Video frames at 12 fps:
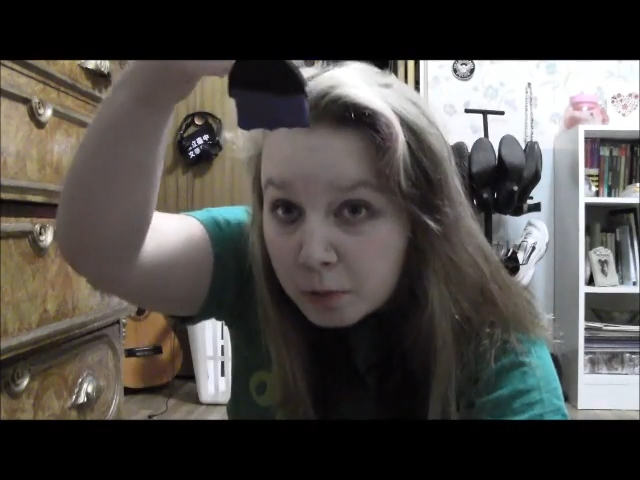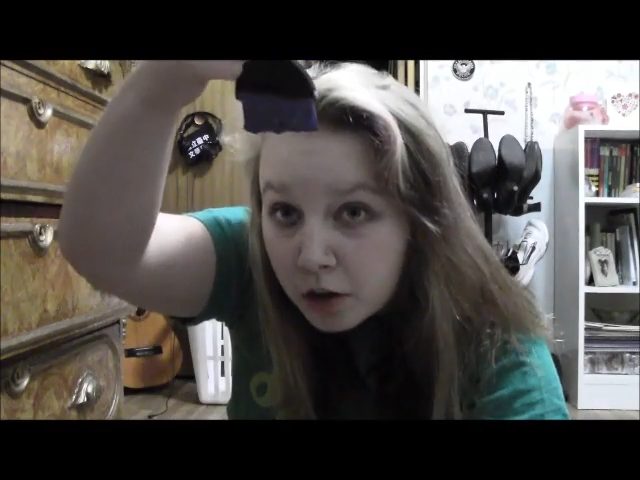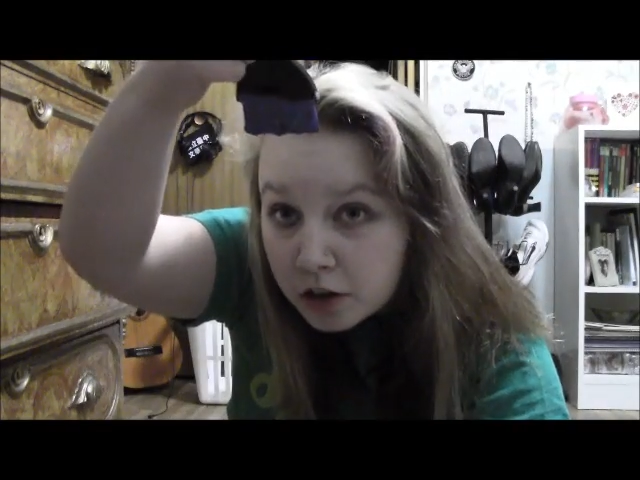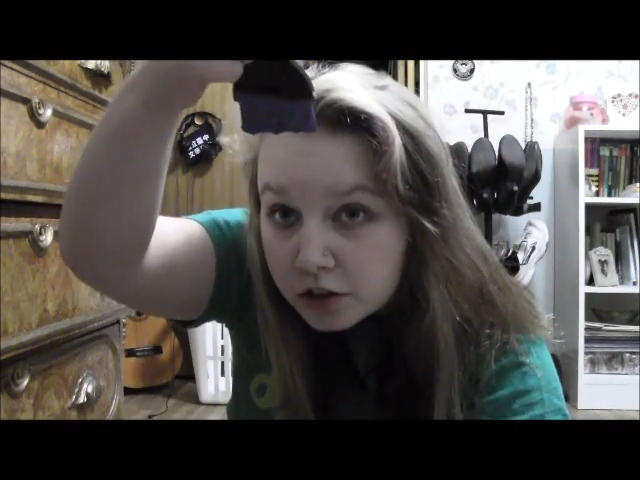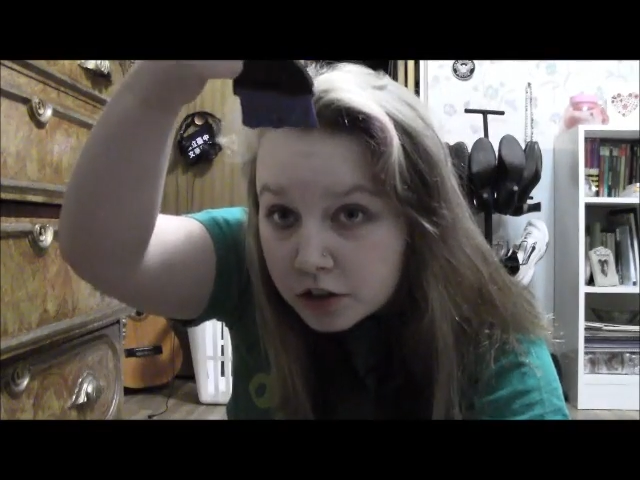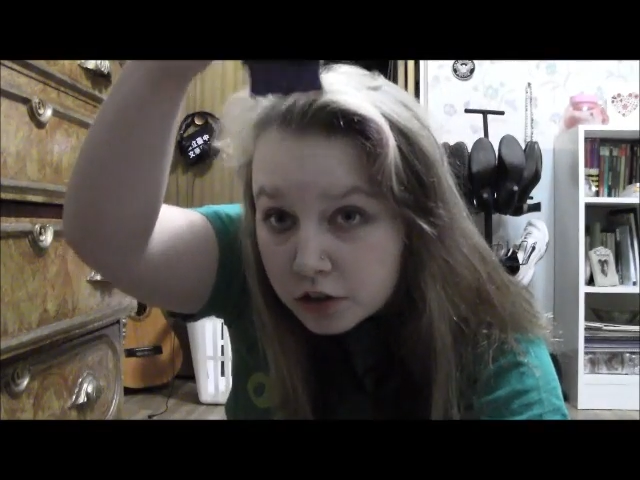
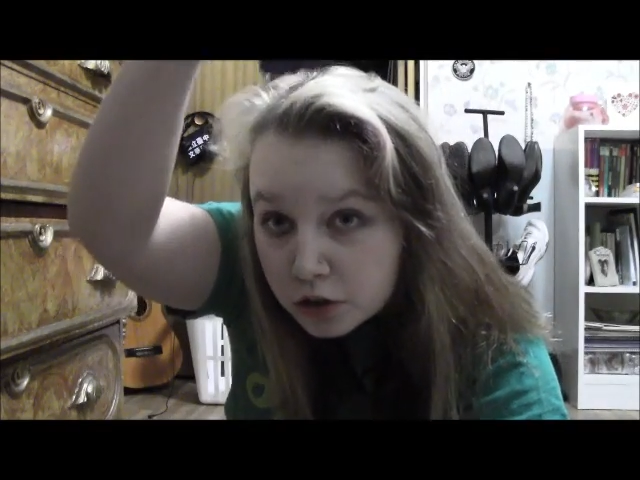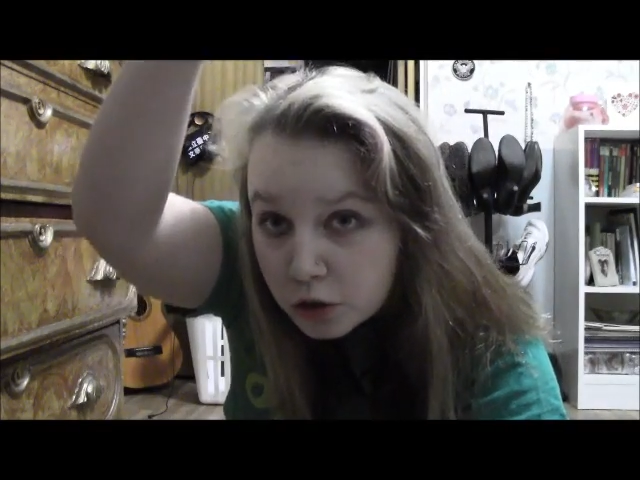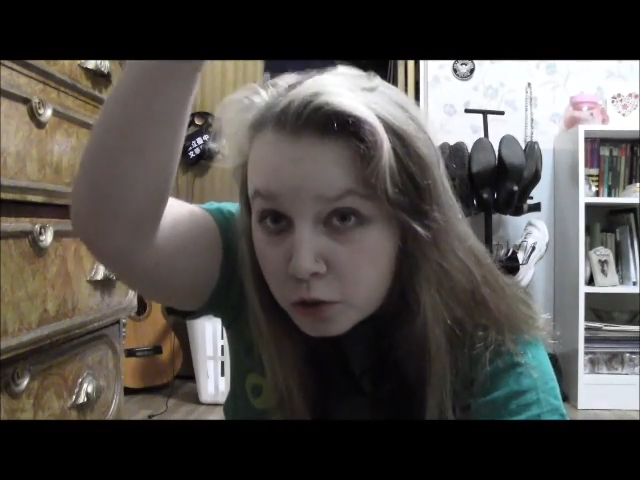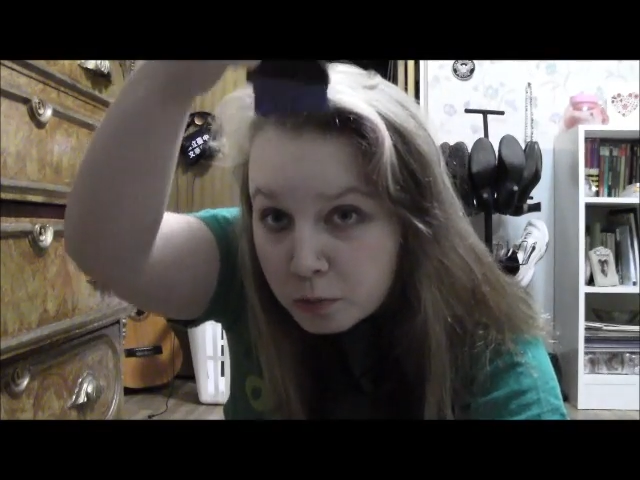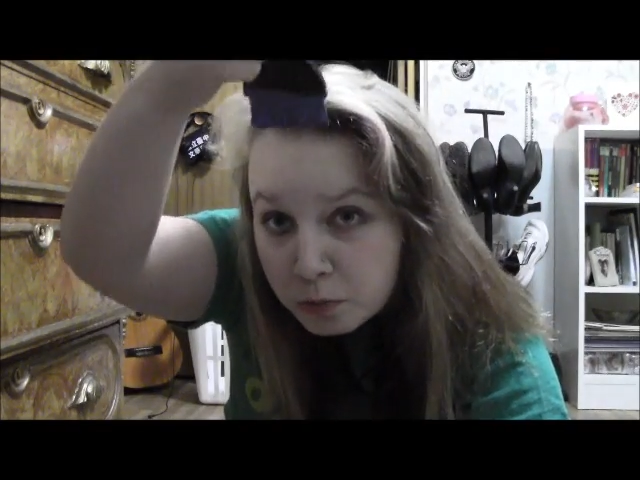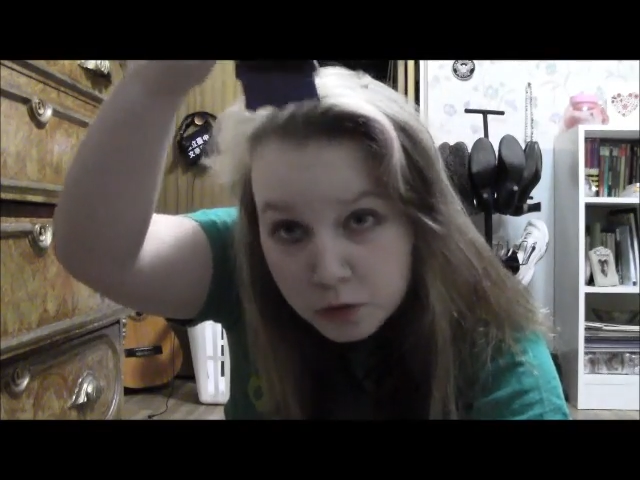brush and
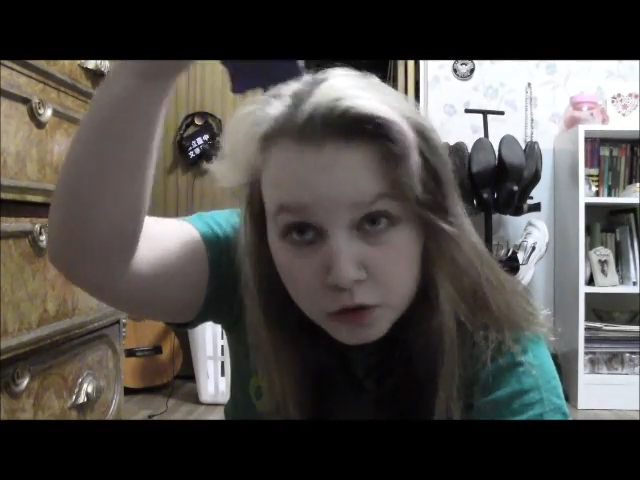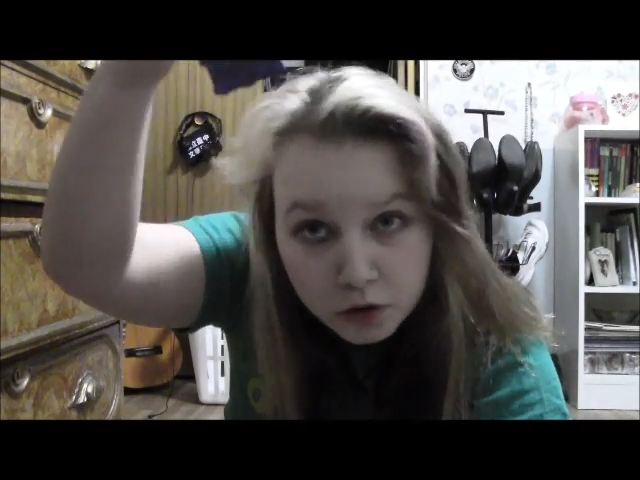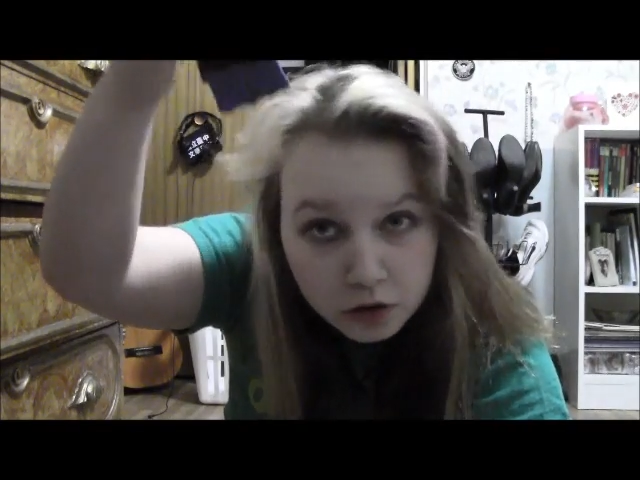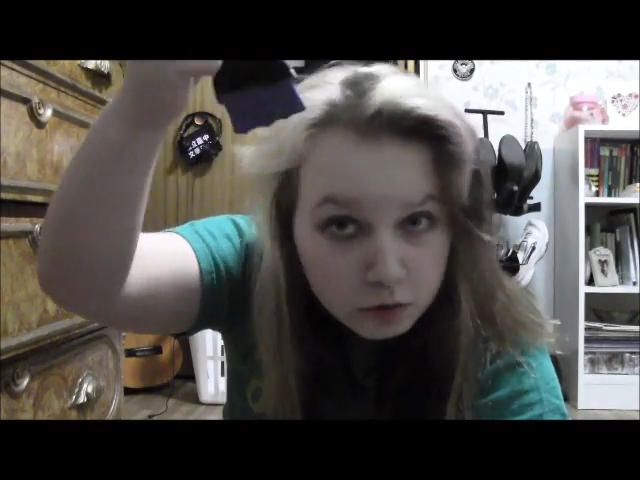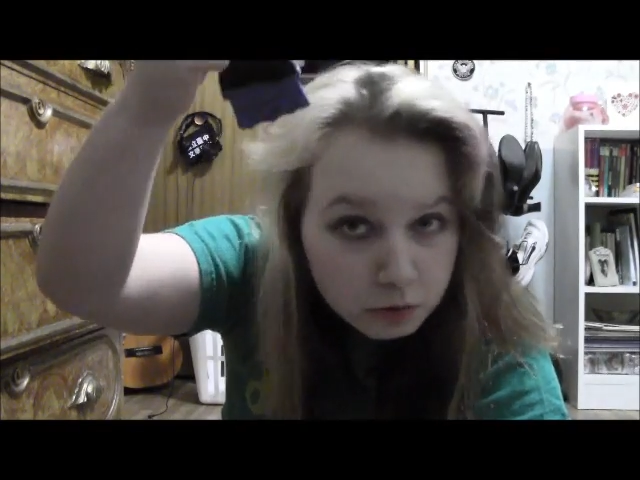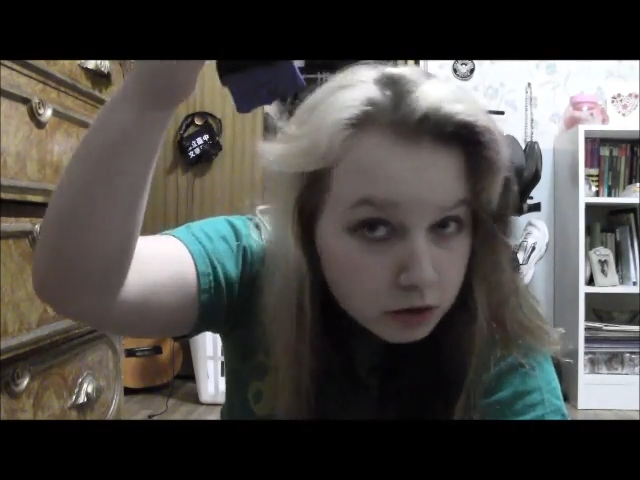sloop,
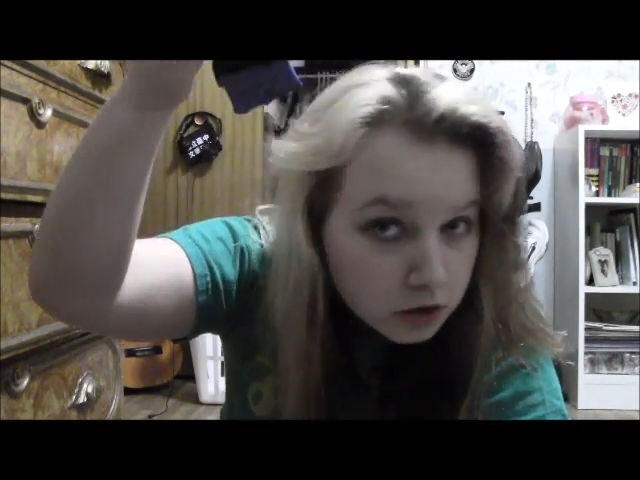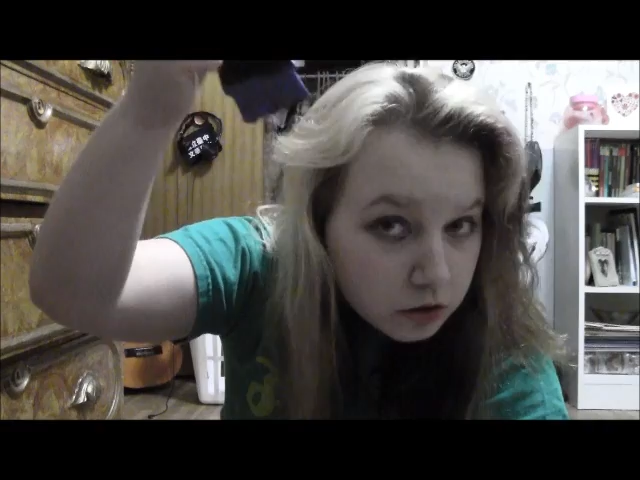sloop, sloop,